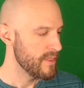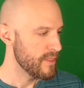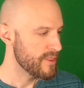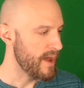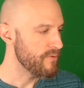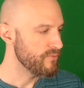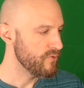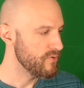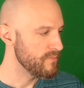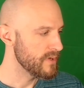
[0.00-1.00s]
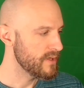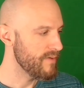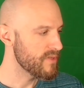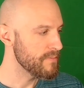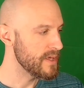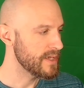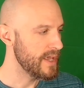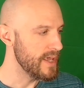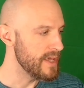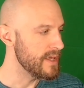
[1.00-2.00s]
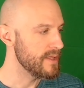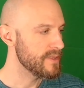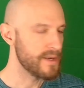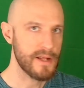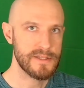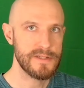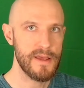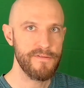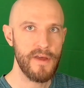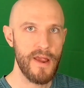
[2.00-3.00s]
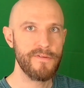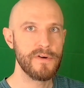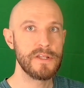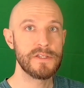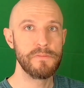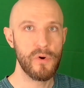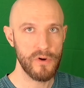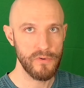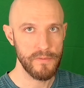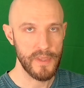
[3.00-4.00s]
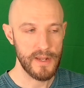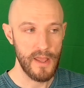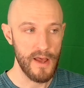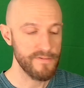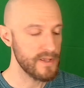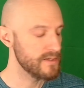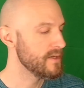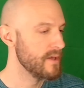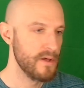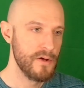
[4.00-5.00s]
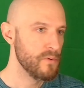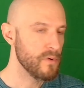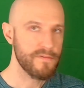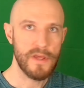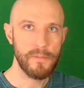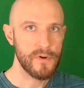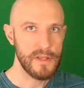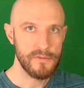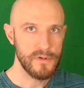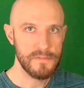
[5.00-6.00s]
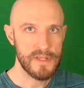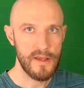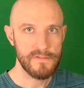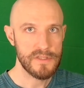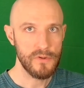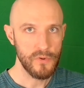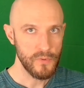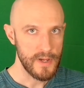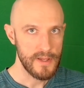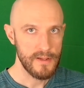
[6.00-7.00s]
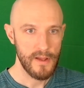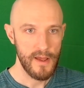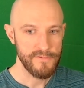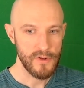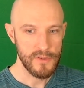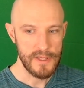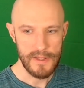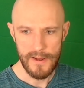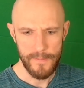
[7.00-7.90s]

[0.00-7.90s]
that room gives me a key the next day for every tomorrow room that I have, and one of the upgraded rooms I have is the hallway. I've got the,